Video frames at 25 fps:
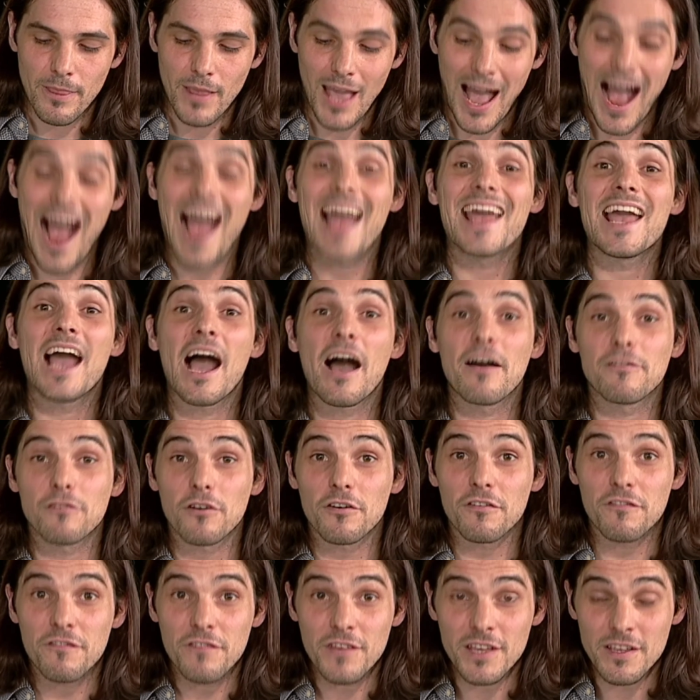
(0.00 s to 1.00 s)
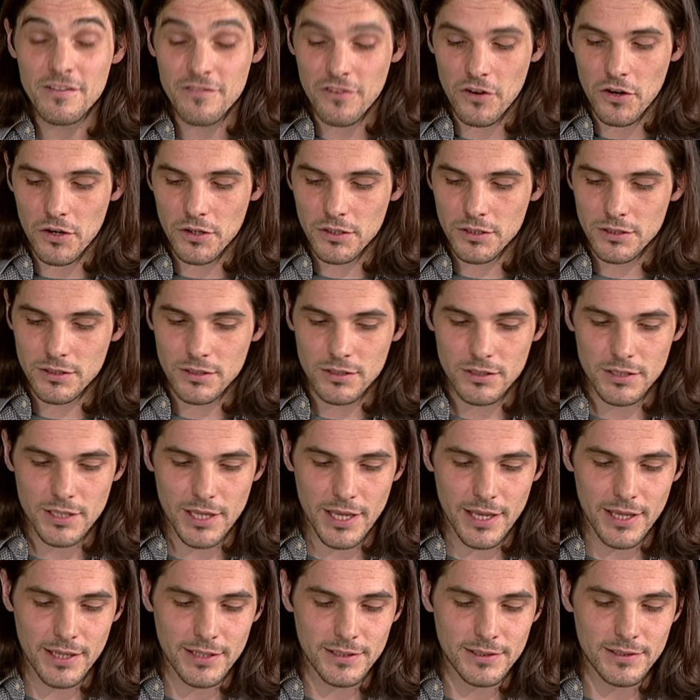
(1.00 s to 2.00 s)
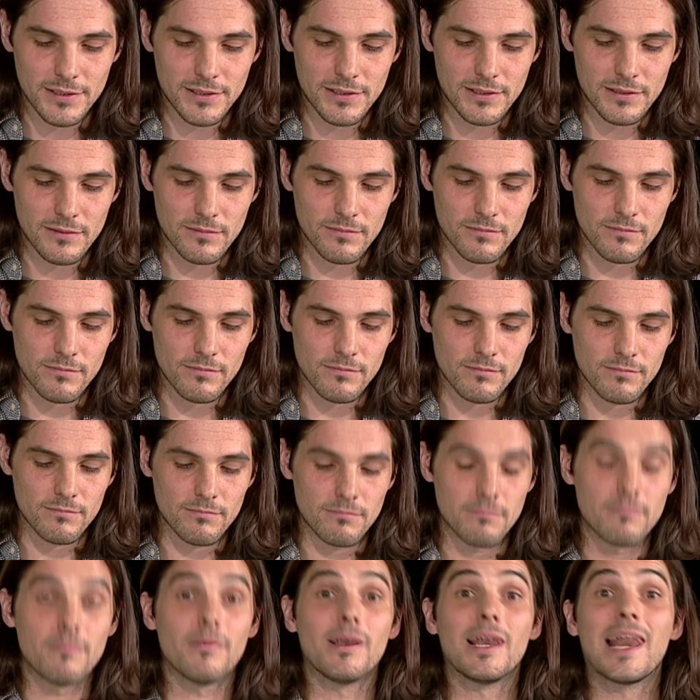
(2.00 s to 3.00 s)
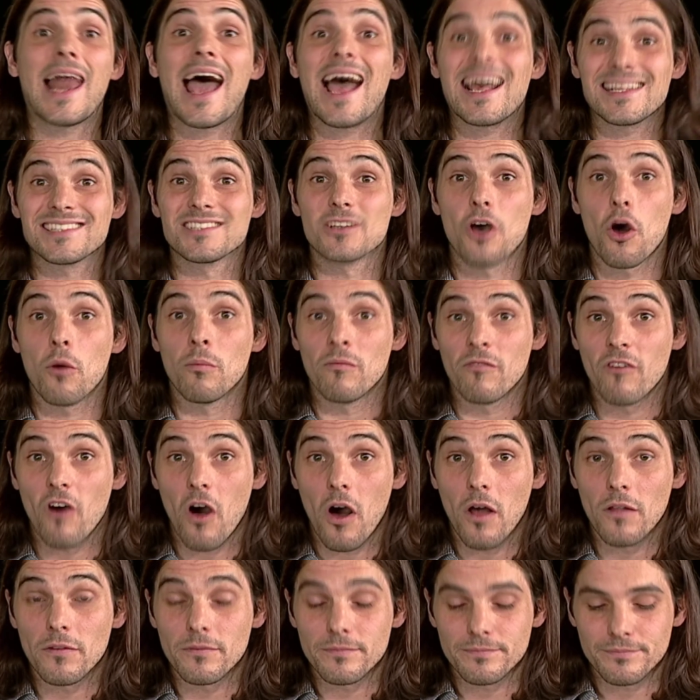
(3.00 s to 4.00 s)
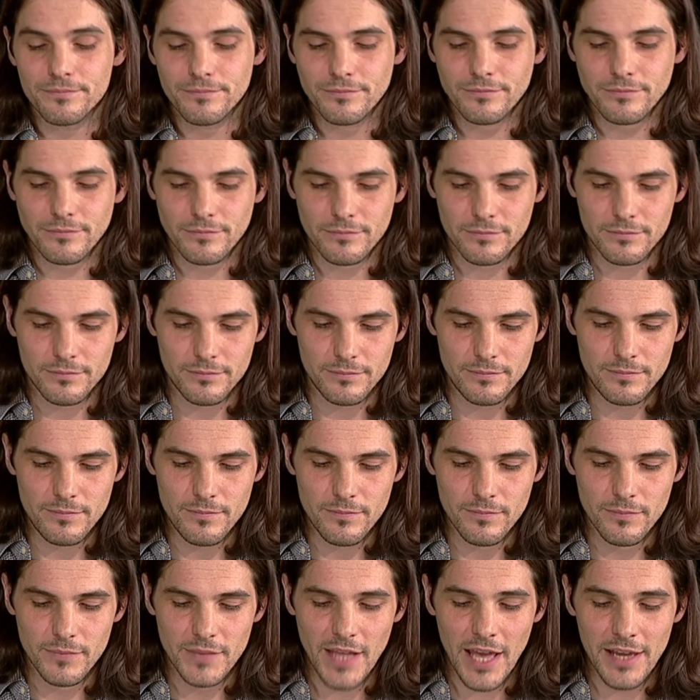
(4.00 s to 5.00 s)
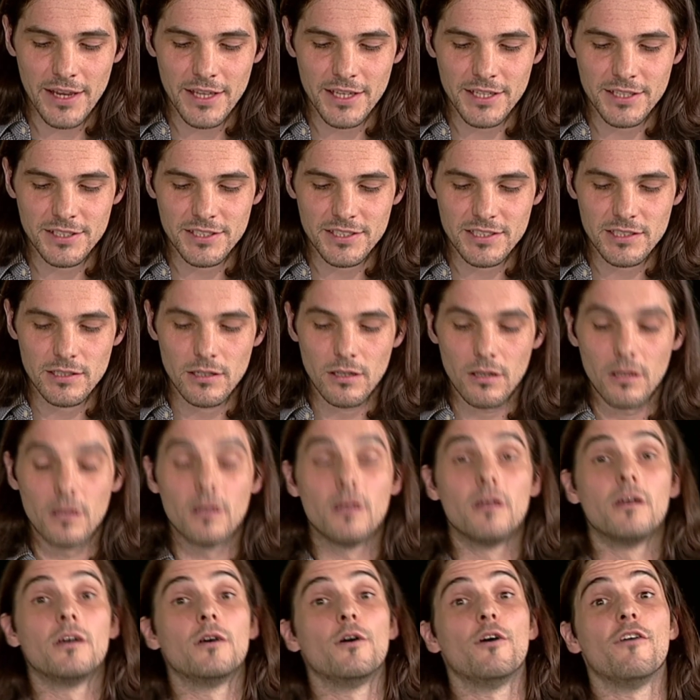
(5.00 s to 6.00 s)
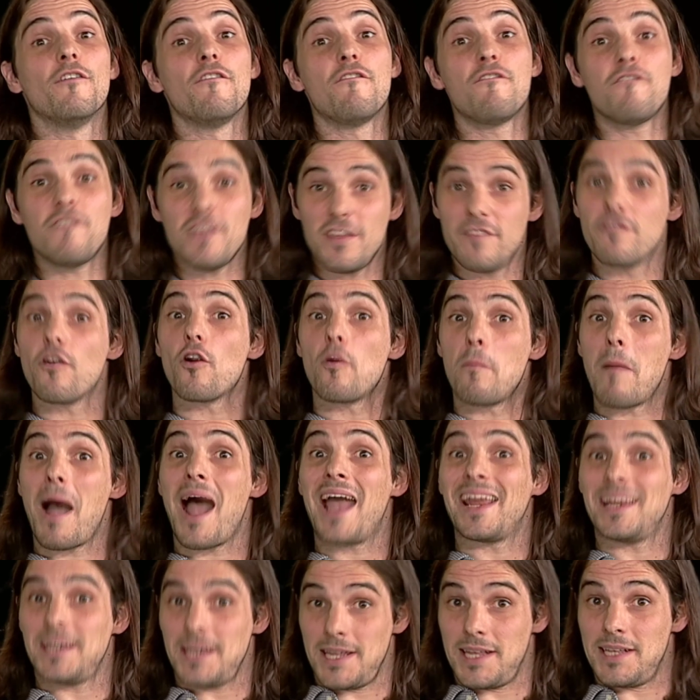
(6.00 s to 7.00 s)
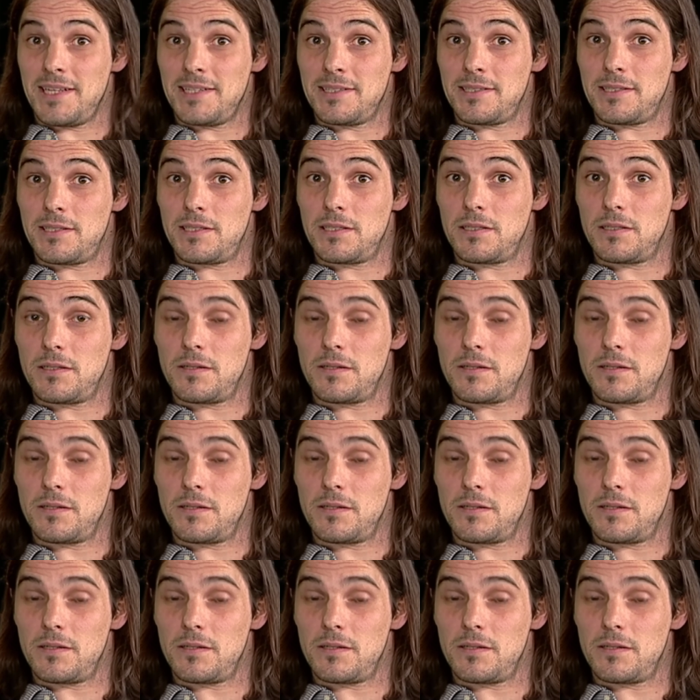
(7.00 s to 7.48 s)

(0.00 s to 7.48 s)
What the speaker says: I have a fever is Latham van, that is, fever mine is.